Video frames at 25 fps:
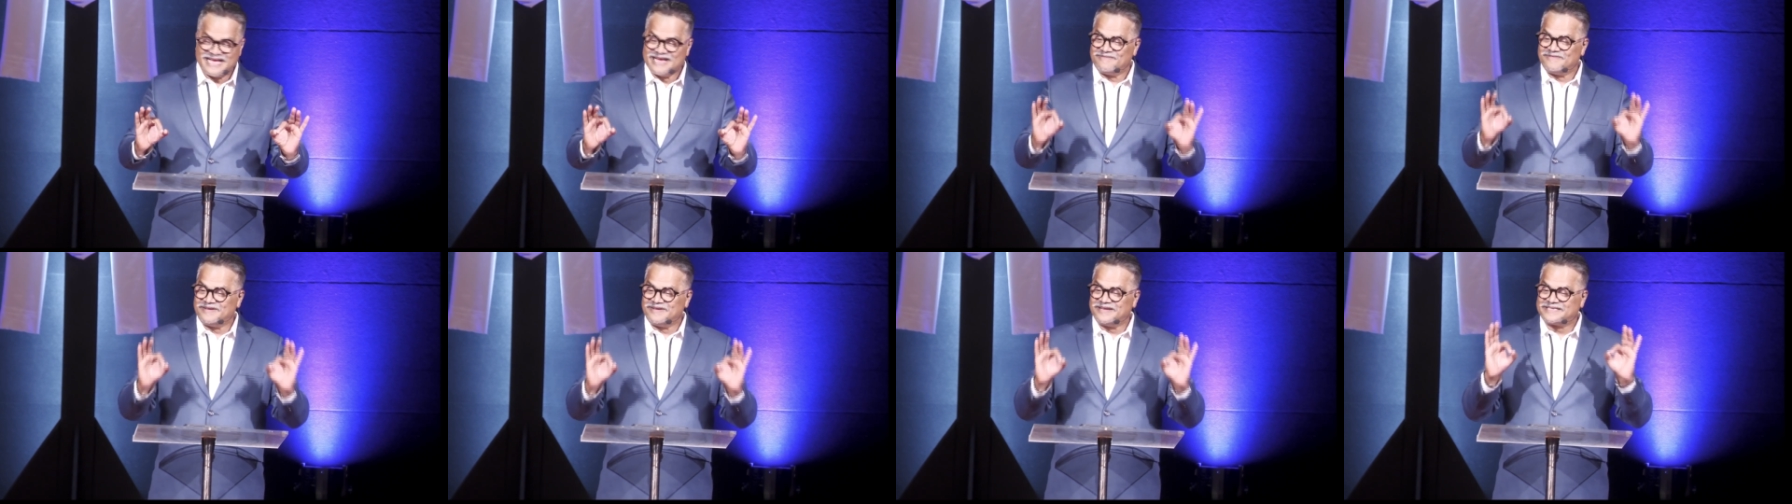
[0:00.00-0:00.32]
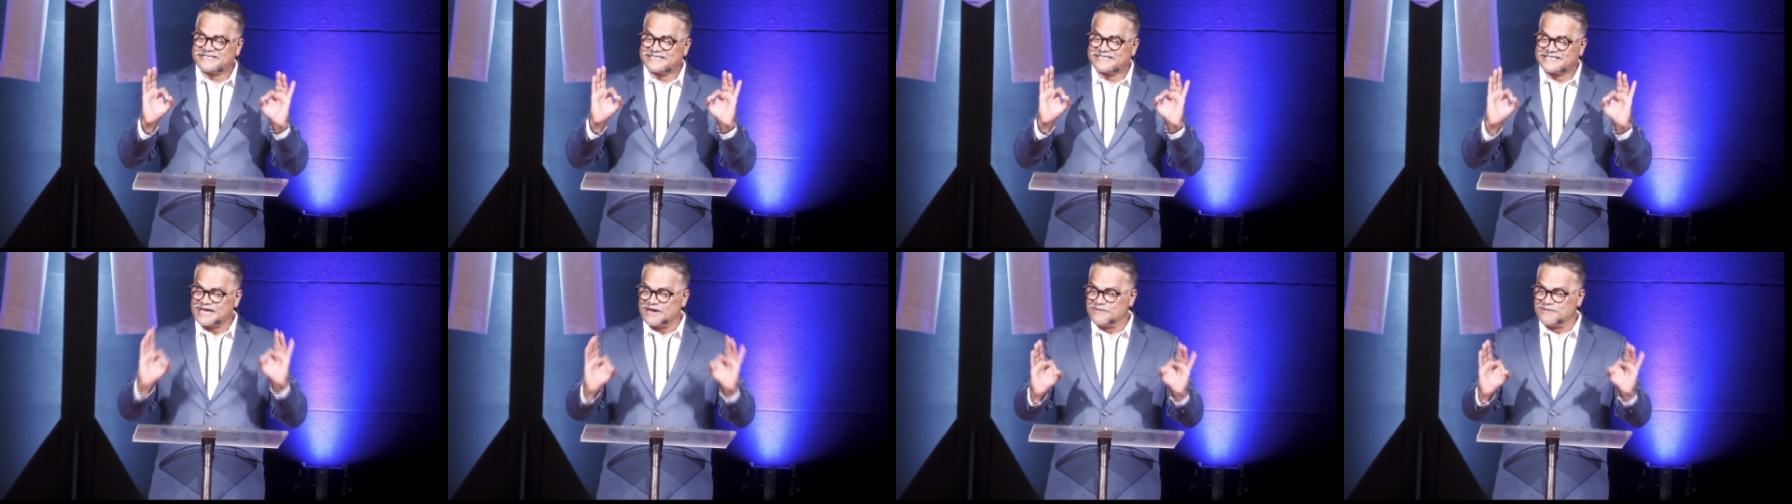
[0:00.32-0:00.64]
When
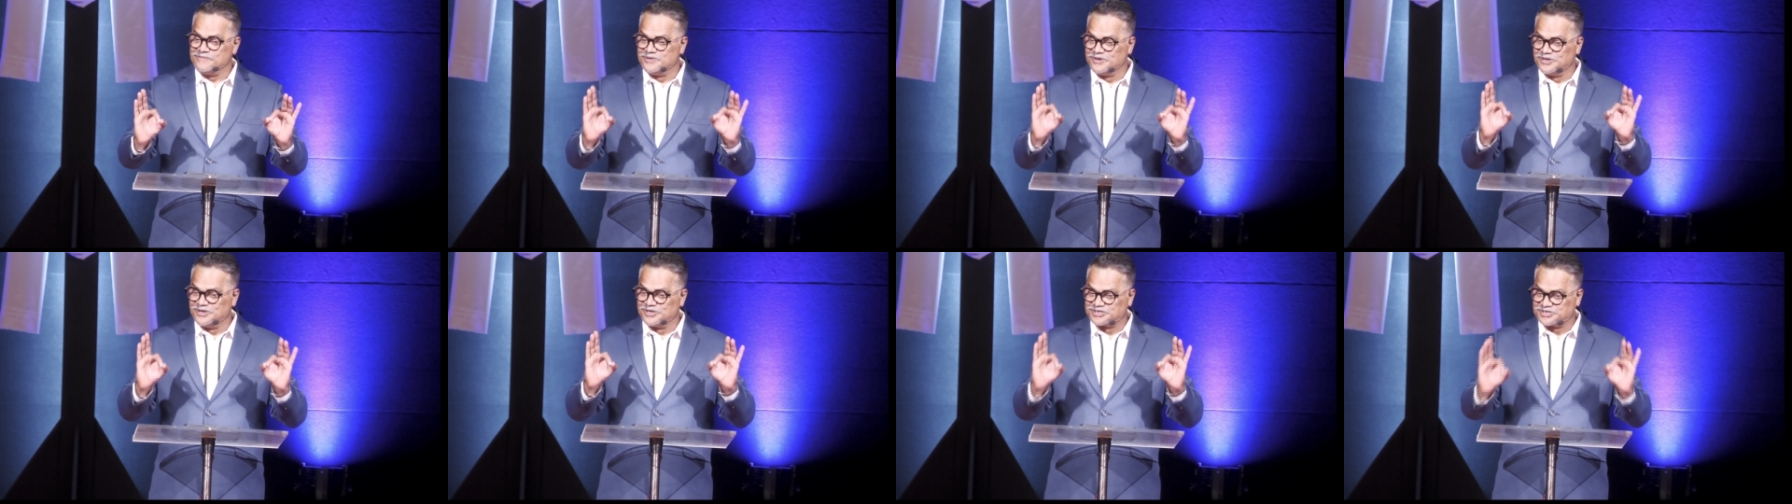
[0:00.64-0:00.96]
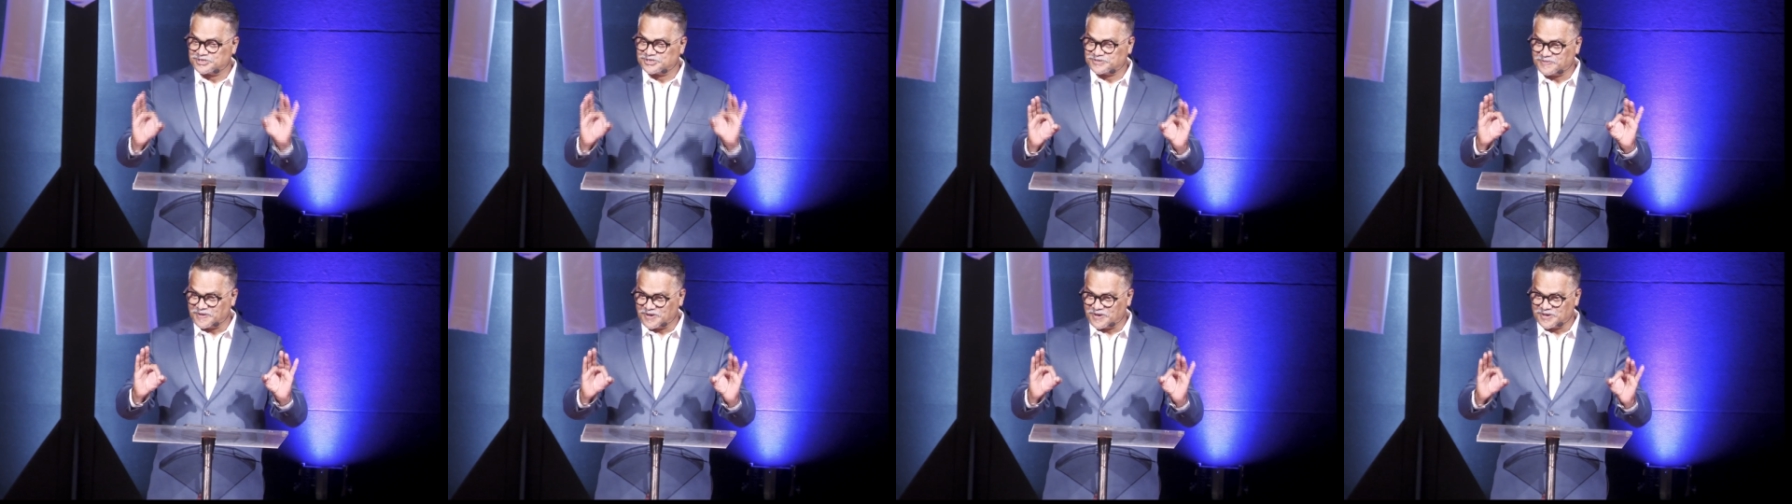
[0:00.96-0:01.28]
Samuel
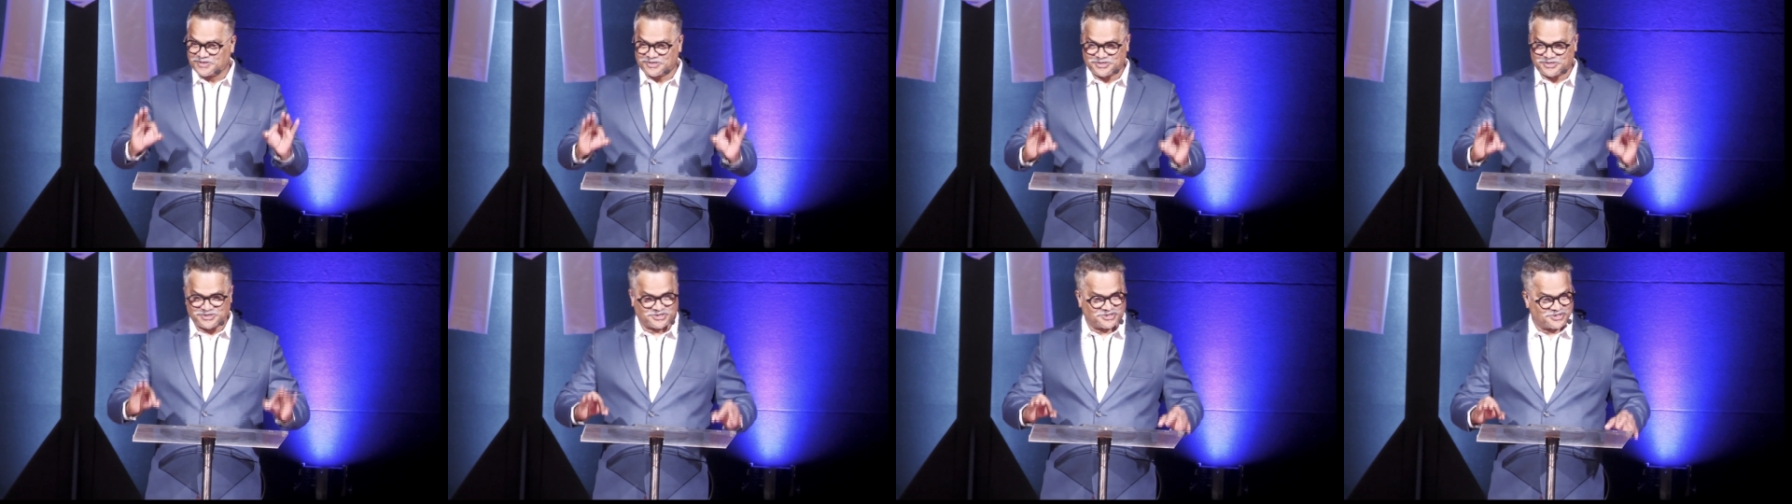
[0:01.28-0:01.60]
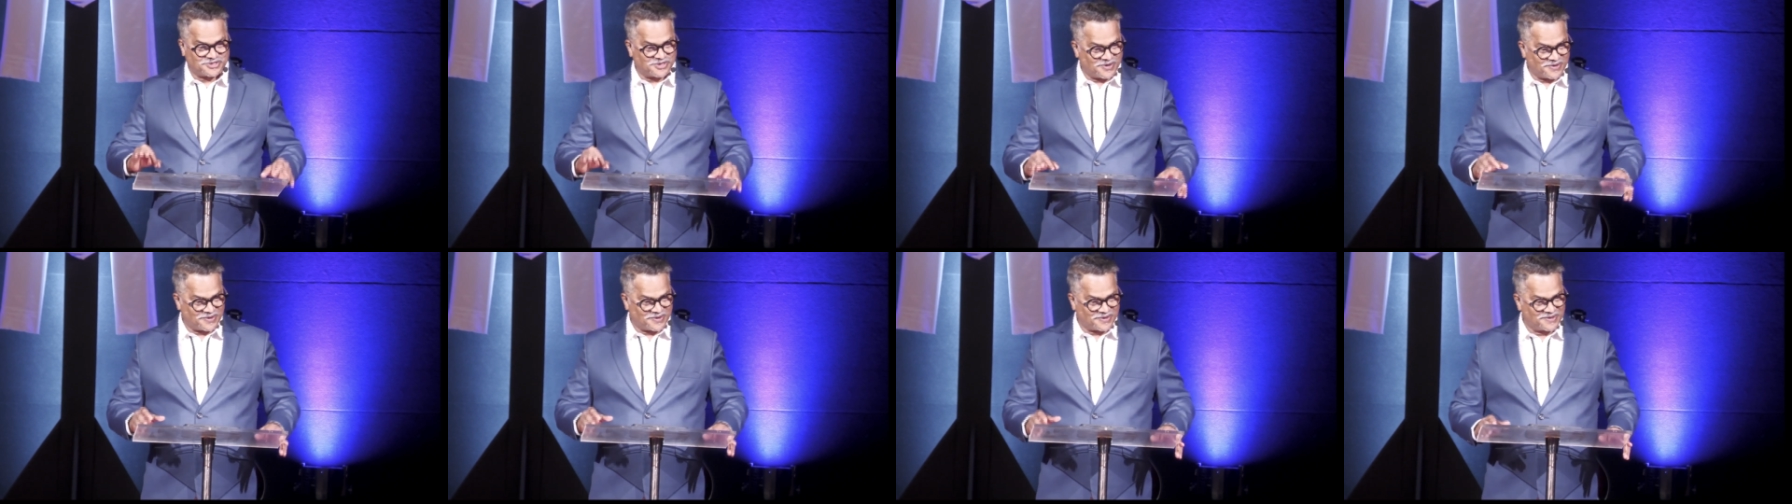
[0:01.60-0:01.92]
spoke to
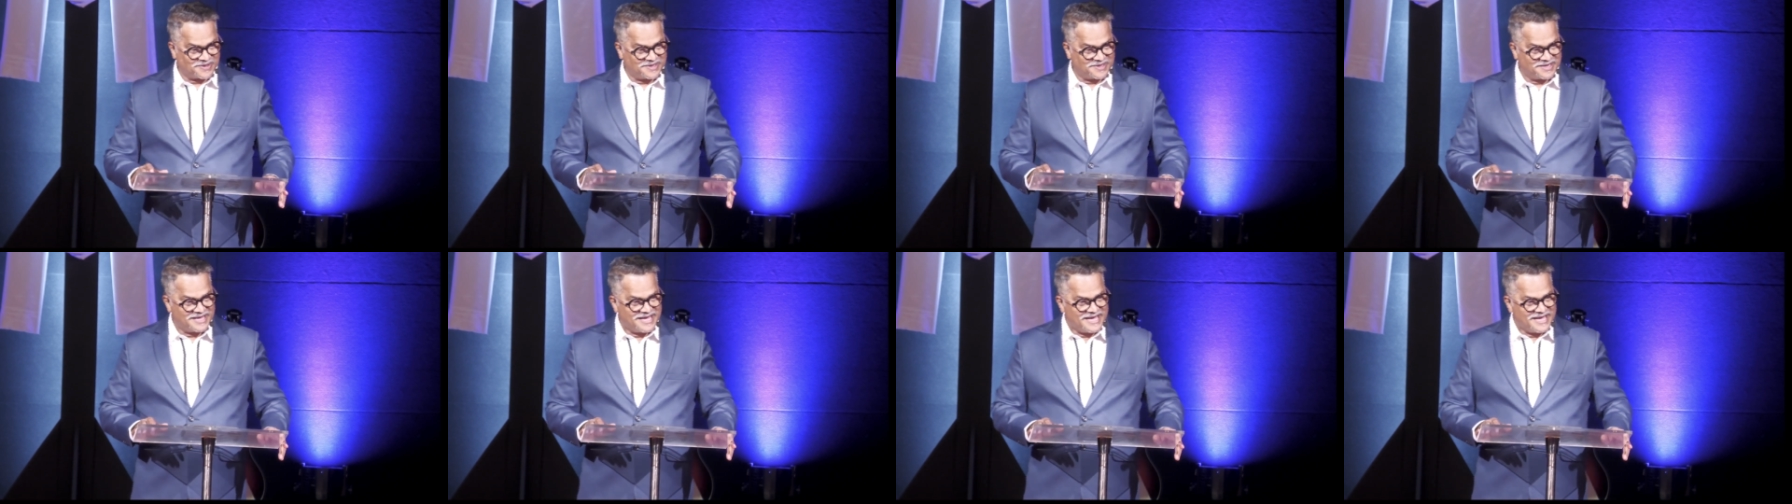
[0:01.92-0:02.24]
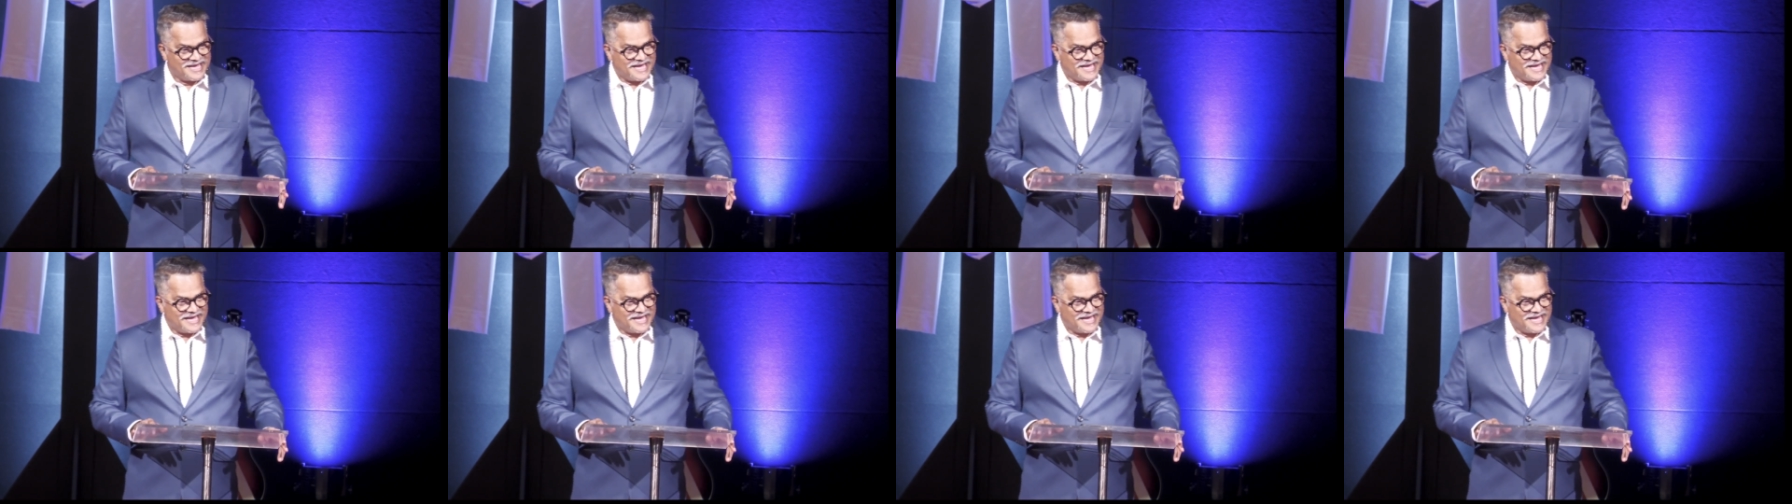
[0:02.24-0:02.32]
Saul,